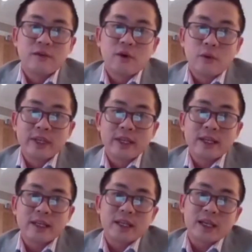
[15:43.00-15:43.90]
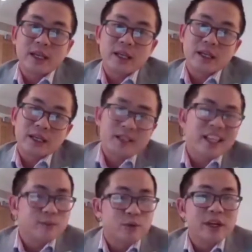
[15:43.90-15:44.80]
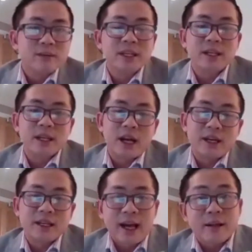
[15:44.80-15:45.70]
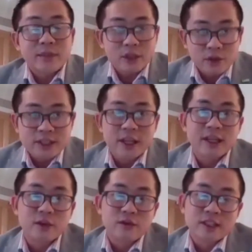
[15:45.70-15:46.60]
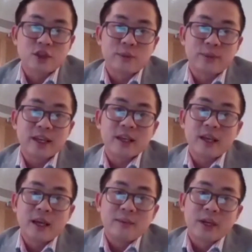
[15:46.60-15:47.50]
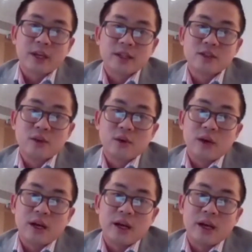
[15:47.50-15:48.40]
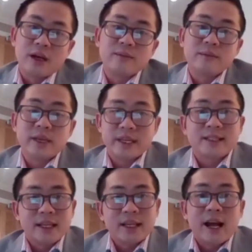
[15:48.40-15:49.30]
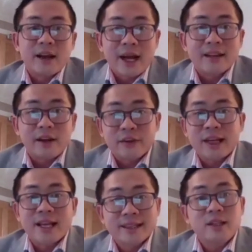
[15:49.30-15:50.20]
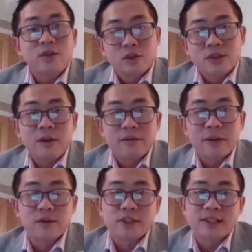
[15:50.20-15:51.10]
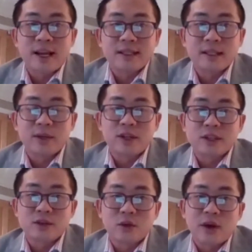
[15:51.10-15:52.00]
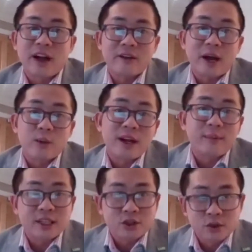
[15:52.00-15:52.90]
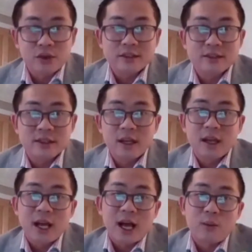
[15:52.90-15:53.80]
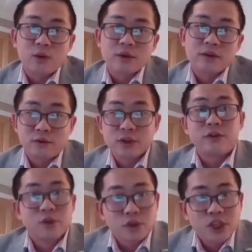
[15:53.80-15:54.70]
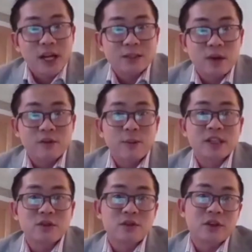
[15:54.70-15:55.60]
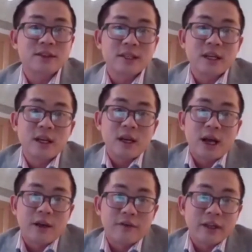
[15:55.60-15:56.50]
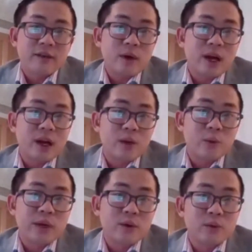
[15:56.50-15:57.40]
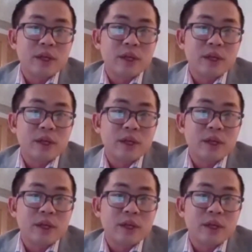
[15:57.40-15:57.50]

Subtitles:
For me, it bring me. I'm interested into this topic because I think I need to do something for society because I will have my children's. I want for the future as well for my children's. I think we